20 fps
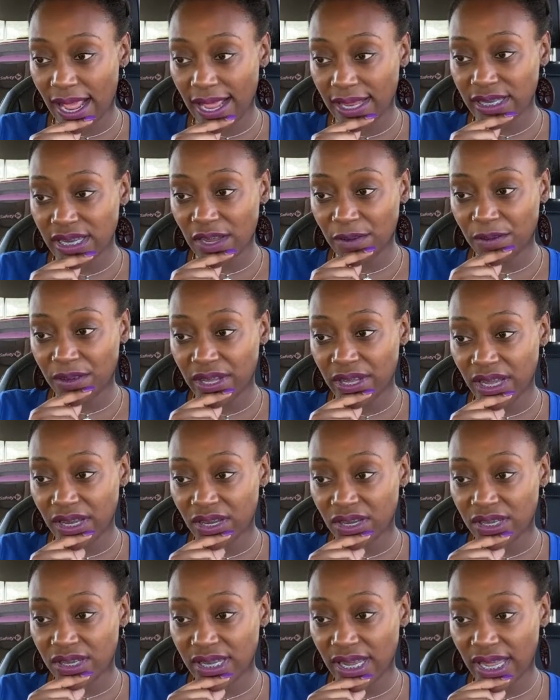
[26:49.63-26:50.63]
I definitely
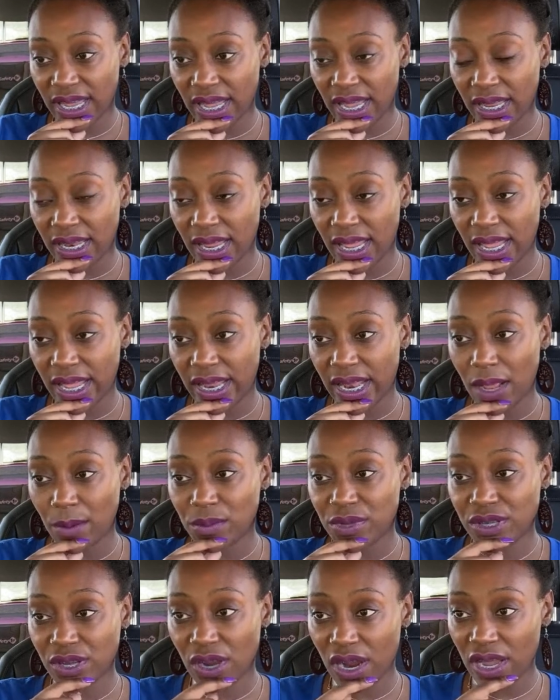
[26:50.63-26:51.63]
understand, and I'm
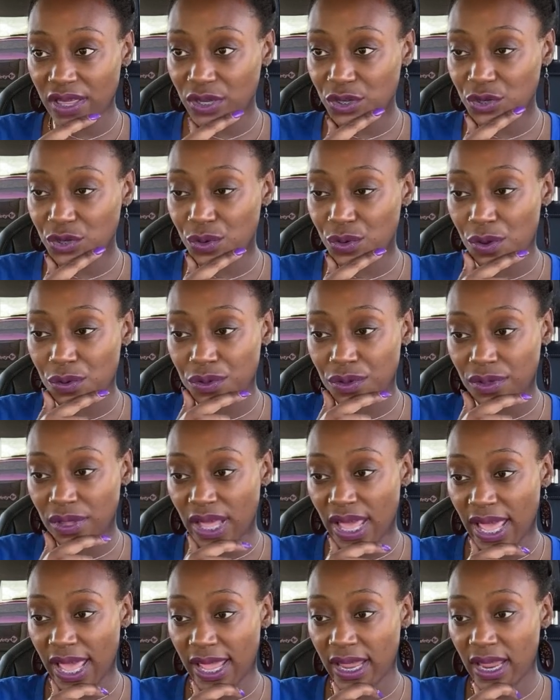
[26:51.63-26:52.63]
sorry that you go through
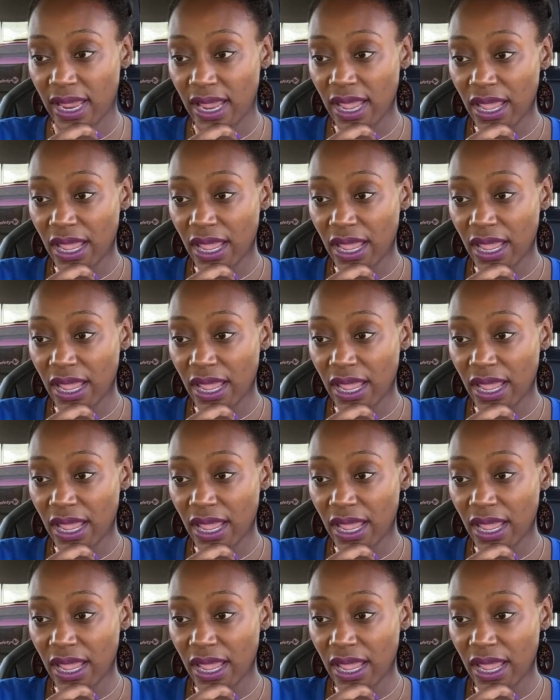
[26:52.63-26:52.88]
that.